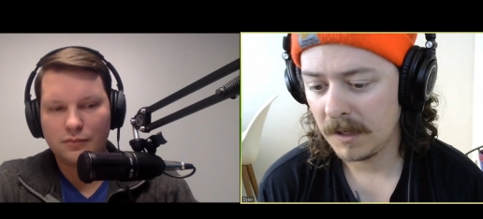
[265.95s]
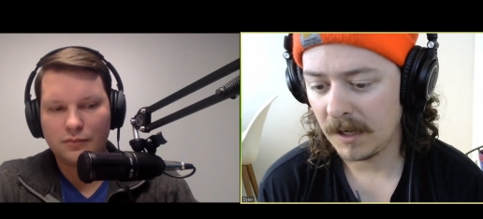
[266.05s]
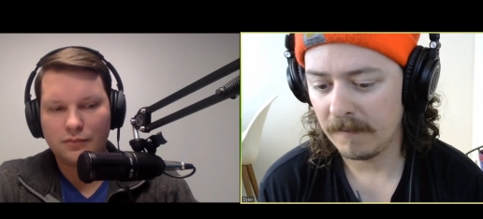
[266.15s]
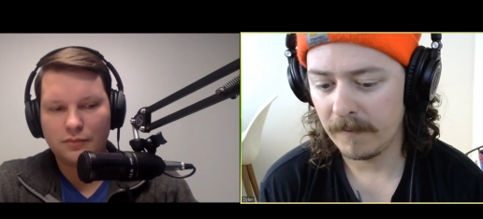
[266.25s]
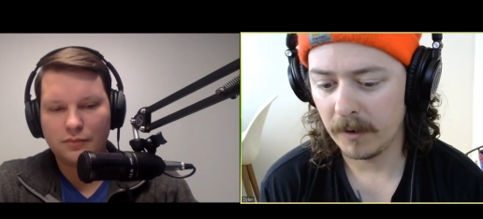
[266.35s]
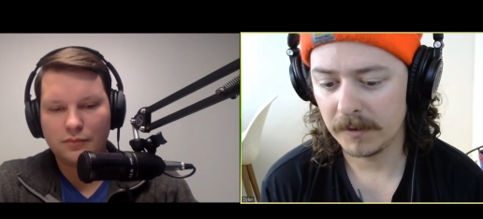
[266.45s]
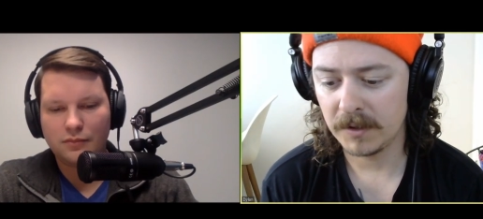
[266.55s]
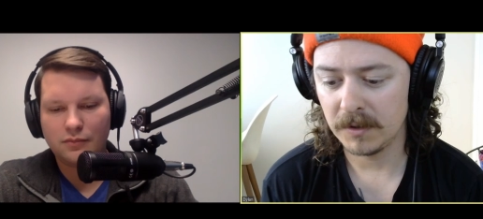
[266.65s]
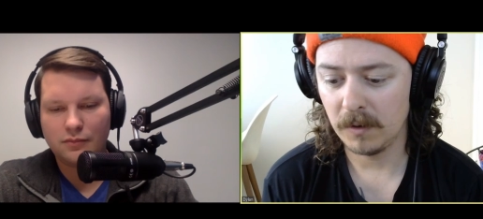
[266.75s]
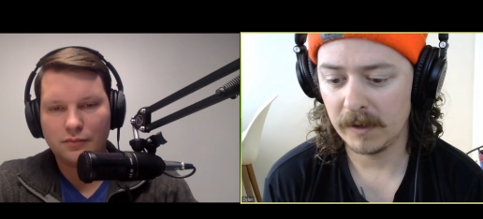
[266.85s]
Speaker 1: in vogue
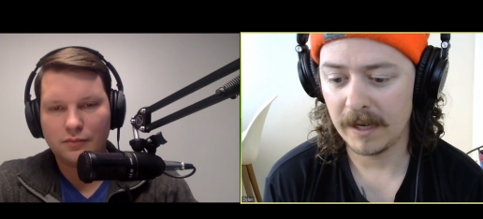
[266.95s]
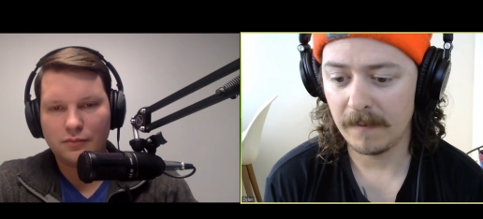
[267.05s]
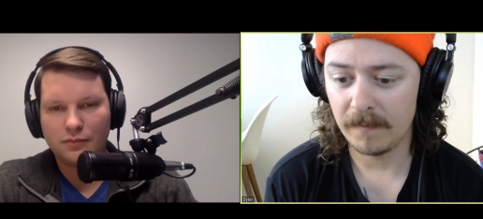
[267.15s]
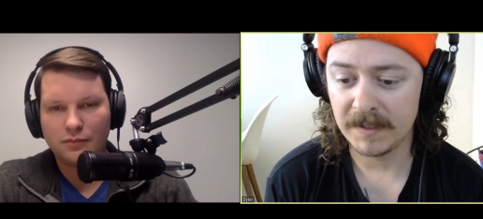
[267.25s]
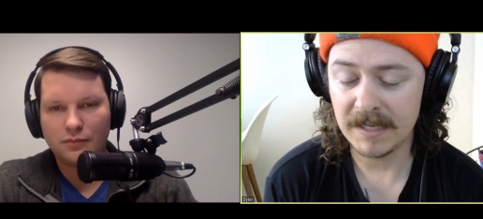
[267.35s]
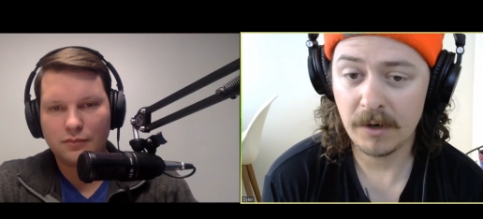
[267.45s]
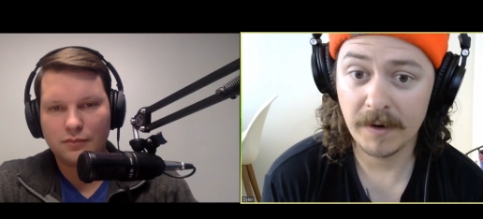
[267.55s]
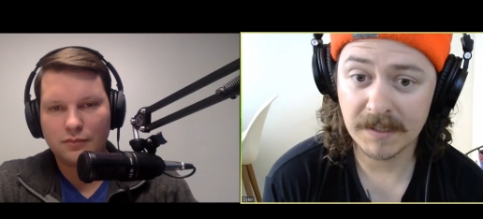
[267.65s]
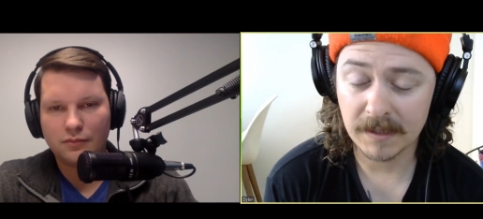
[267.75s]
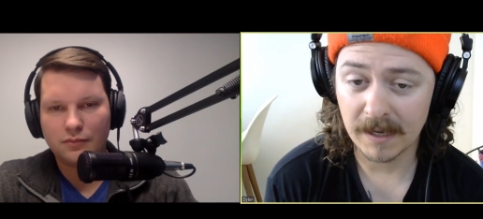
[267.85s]
to look at
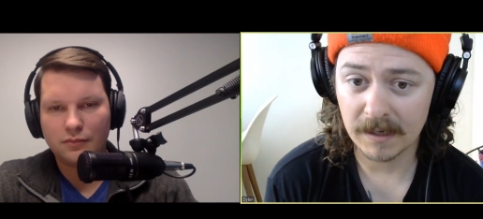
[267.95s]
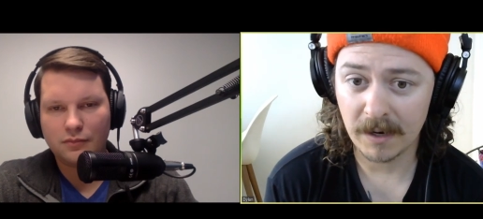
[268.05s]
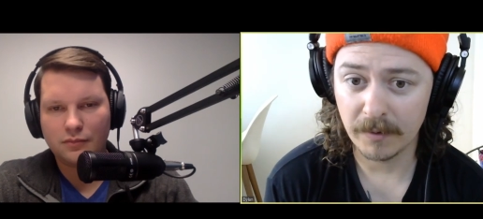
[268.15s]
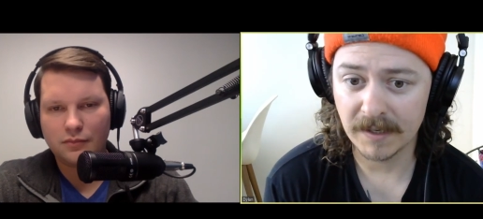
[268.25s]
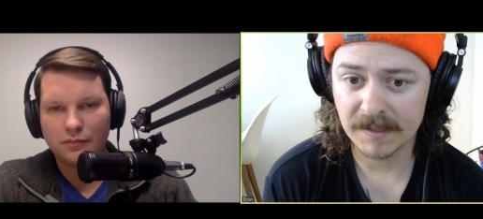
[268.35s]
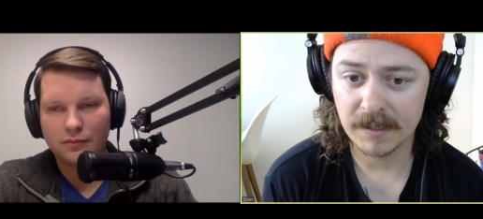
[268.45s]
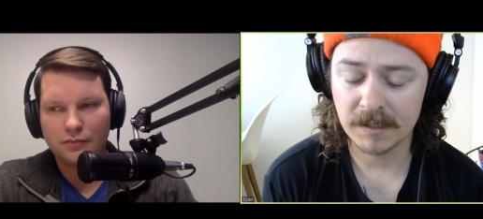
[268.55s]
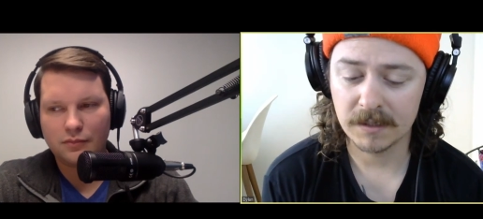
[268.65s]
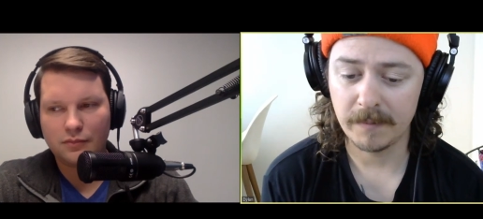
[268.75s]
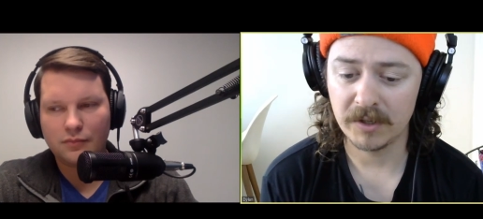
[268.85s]
decreasing that keyword densities
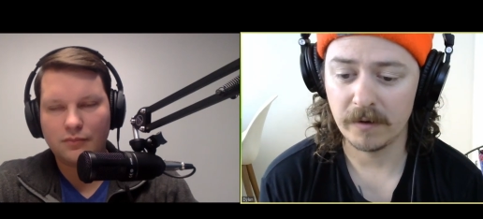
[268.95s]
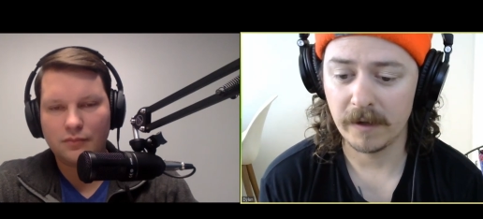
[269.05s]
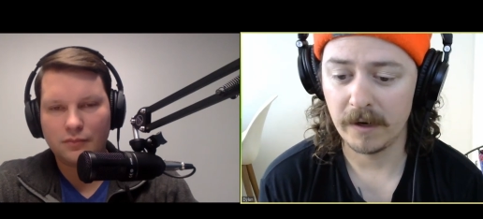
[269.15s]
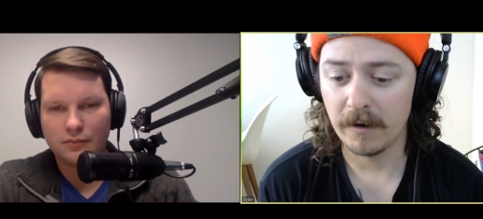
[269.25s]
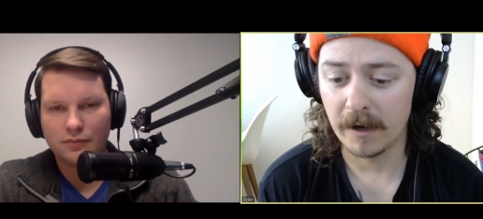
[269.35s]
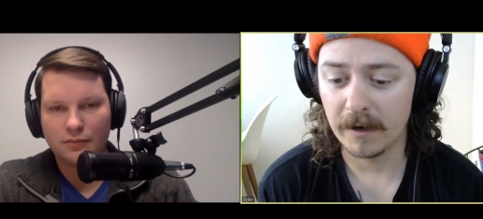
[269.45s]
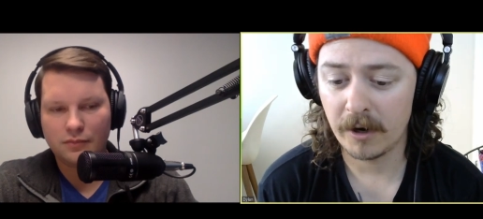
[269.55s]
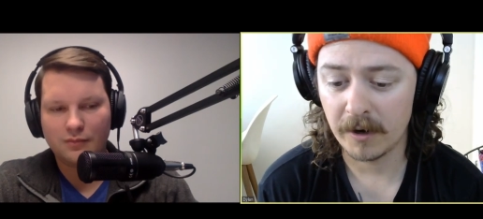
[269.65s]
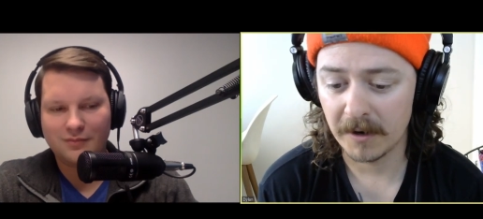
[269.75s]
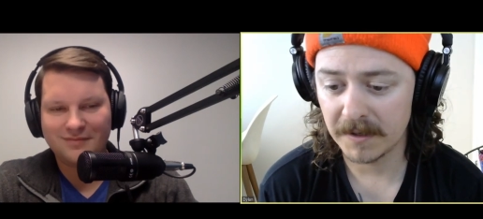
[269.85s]
to make sure that you're not
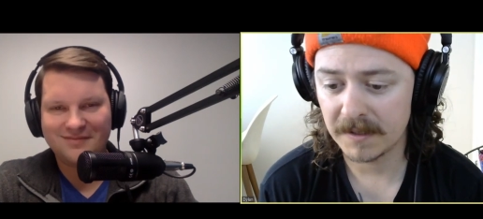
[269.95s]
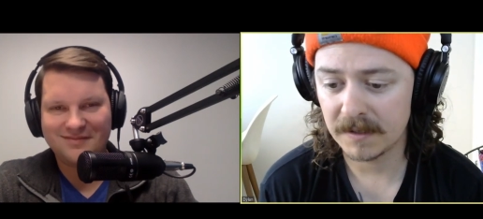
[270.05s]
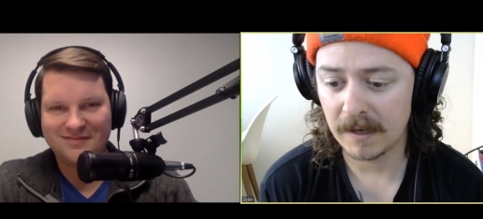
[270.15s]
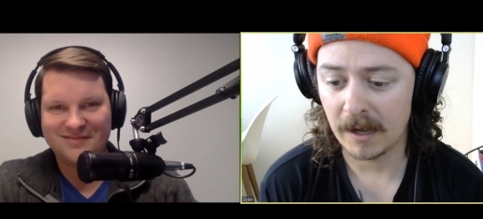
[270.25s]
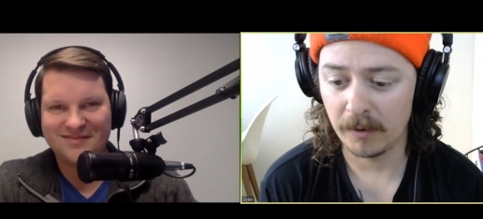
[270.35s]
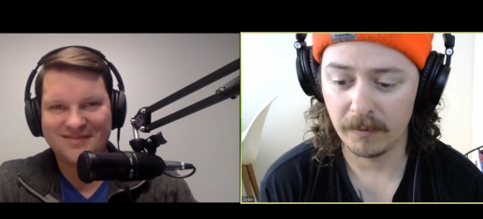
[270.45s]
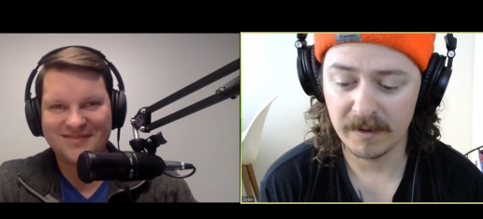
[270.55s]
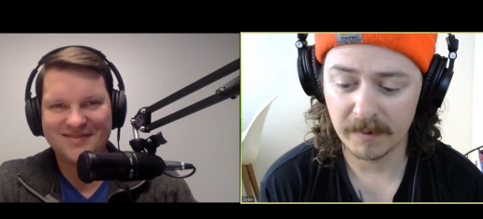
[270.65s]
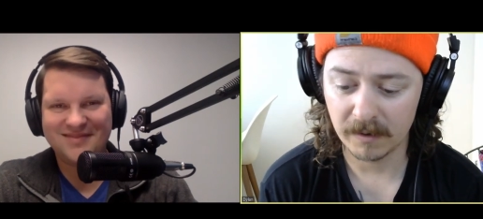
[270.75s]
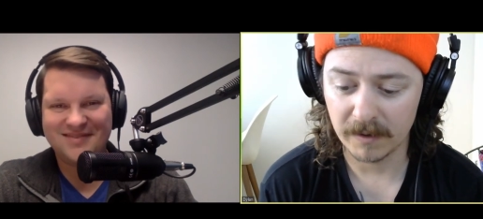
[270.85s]
hurt
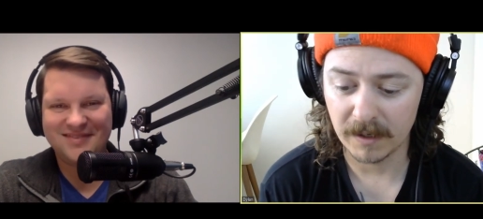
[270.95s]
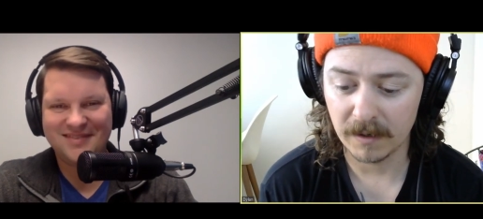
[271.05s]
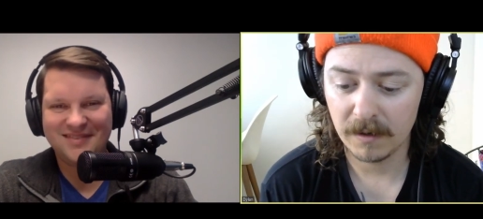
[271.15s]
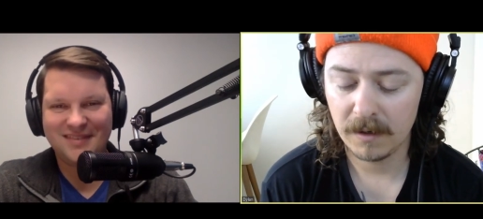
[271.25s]
algorithmically